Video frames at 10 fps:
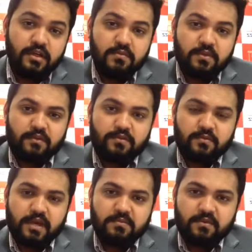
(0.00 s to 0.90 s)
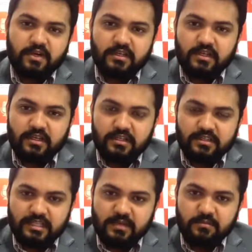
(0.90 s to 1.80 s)
But if you might be working in the
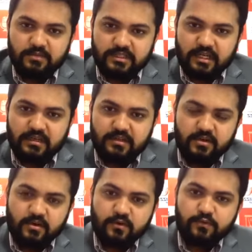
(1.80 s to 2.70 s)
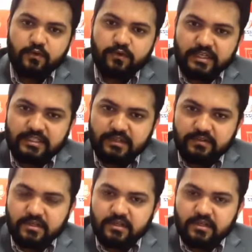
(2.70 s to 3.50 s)
same state on 457